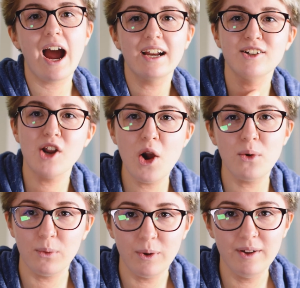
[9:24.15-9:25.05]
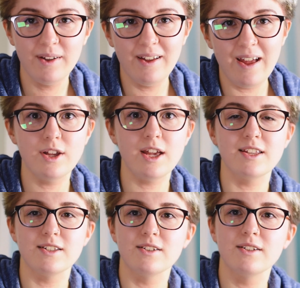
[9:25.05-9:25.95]
I know it
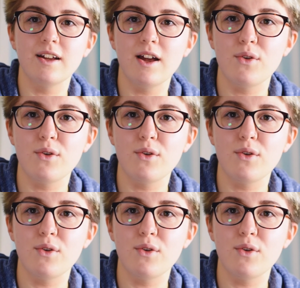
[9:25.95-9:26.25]
isn't